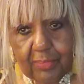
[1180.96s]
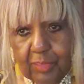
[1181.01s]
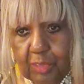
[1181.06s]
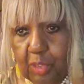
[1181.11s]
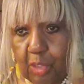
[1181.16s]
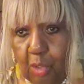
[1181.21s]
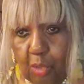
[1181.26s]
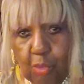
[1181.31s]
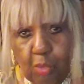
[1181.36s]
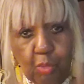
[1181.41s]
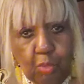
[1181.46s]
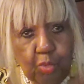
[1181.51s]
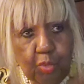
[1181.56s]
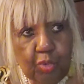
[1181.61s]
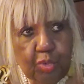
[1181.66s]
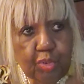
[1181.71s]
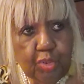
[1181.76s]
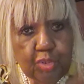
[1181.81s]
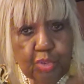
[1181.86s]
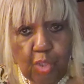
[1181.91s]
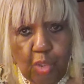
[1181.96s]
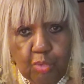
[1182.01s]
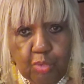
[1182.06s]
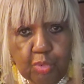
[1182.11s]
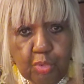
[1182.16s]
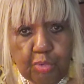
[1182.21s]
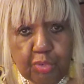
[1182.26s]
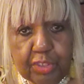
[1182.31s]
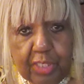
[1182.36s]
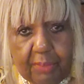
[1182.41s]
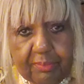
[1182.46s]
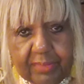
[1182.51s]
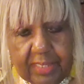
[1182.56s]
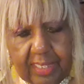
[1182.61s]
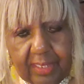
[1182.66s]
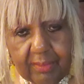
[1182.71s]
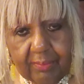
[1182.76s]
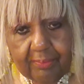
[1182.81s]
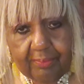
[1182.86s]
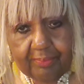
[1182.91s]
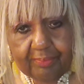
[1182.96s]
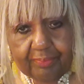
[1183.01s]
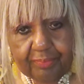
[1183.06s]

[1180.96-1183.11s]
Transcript: Go do something.